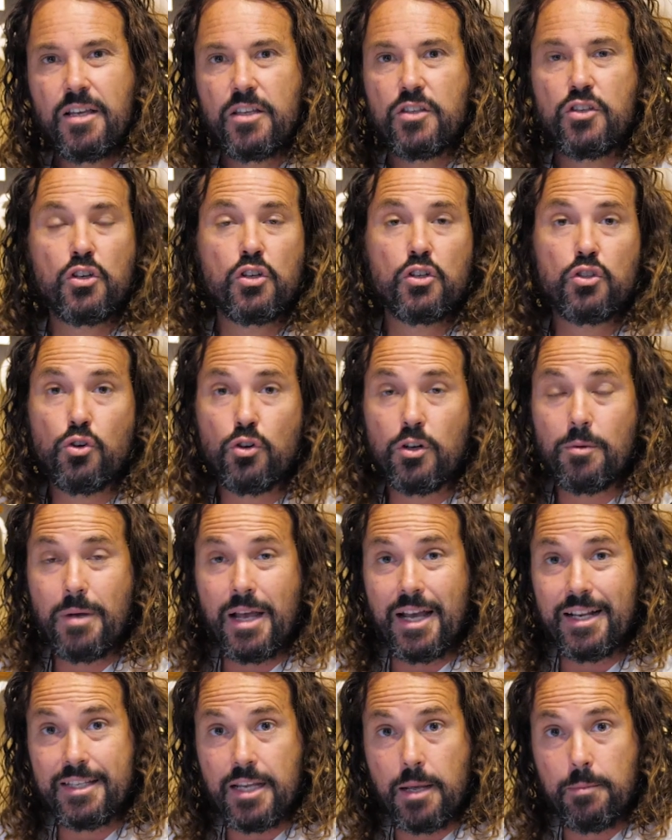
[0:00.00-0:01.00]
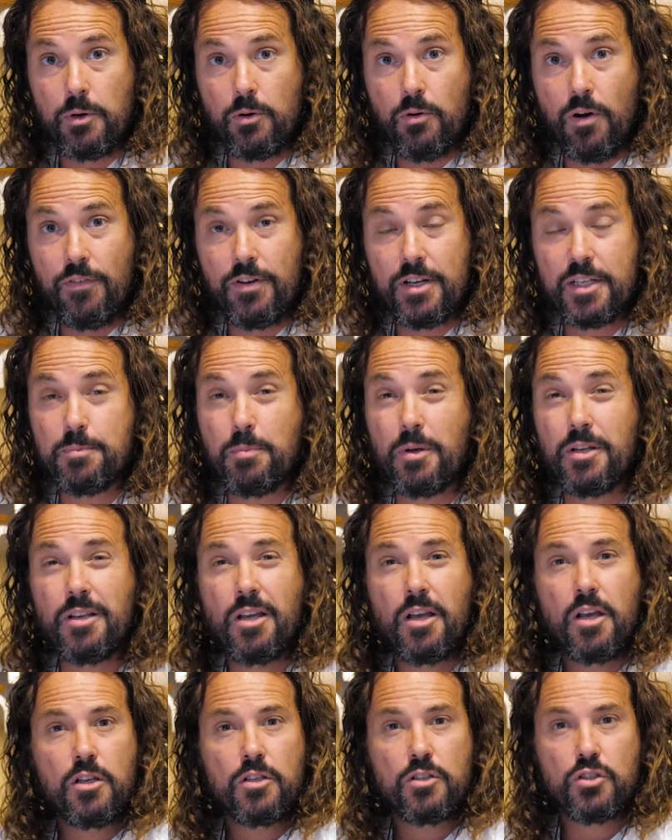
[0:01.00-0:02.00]
You can talk about demographics,
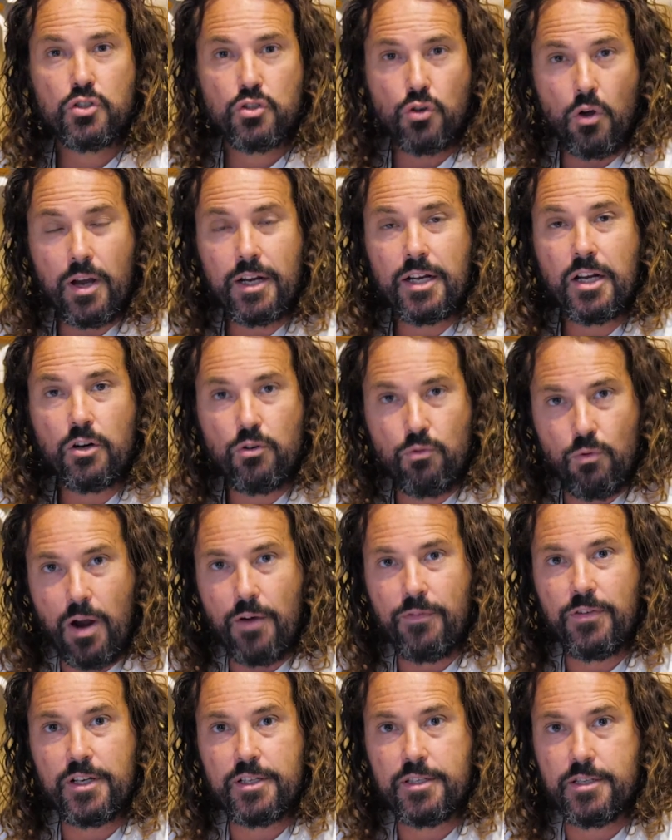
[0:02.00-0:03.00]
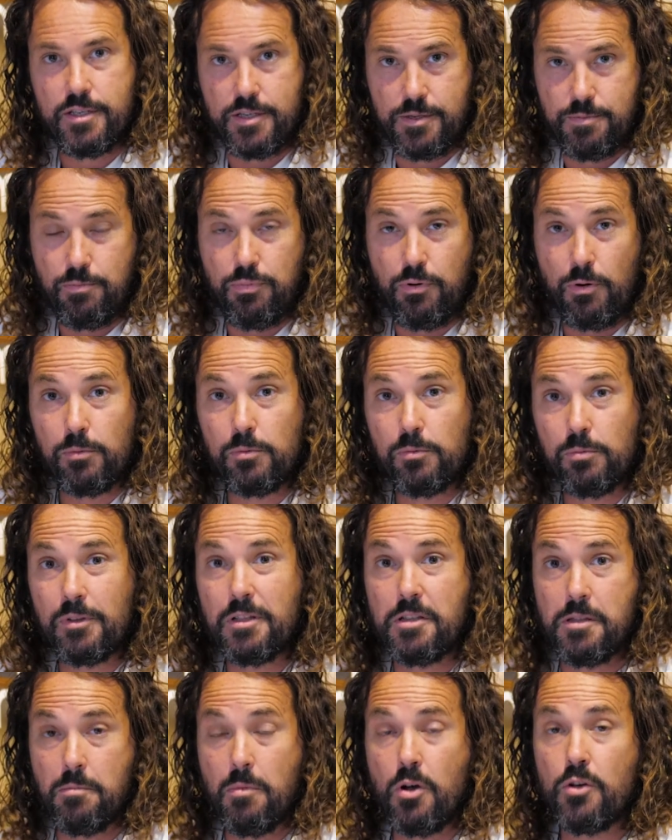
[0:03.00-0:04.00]
but psychographics is
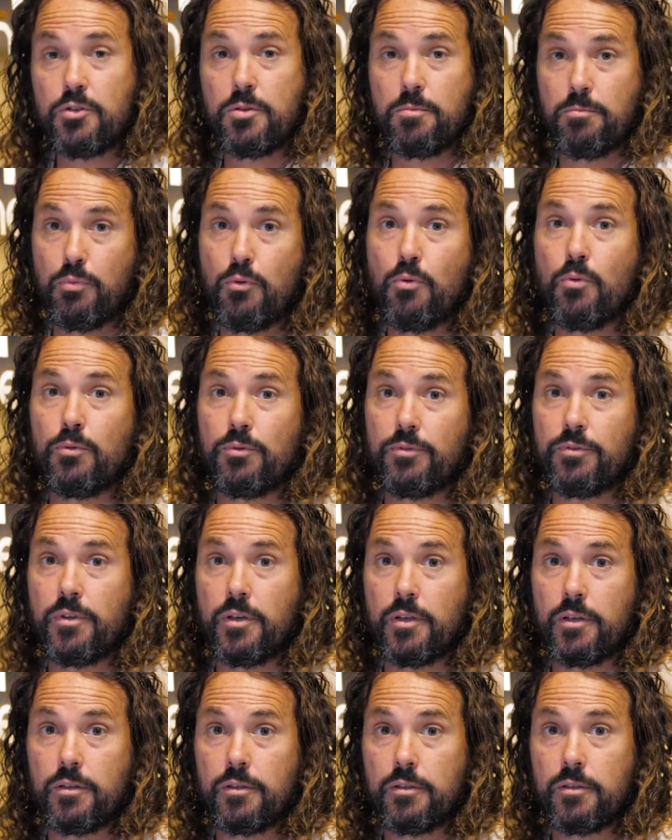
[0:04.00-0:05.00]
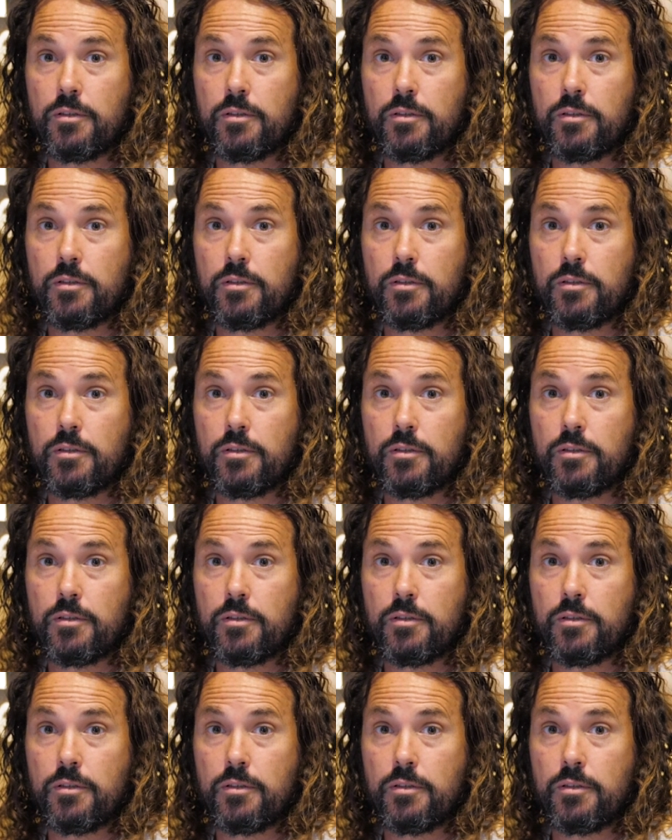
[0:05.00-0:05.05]
probably the most important thing.